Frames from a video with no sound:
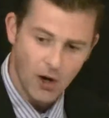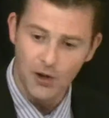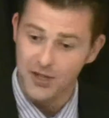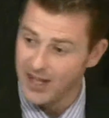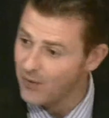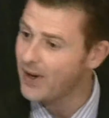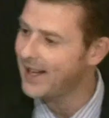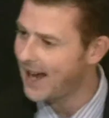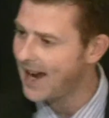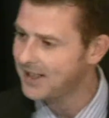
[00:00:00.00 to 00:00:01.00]
calls and they'd
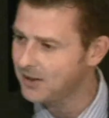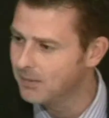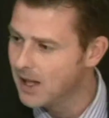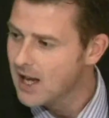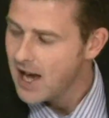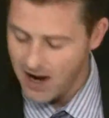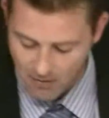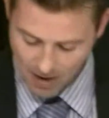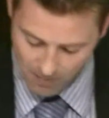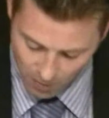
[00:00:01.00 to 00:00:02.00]
reenact them. And I
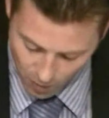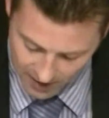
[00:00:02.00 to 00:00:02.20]
remember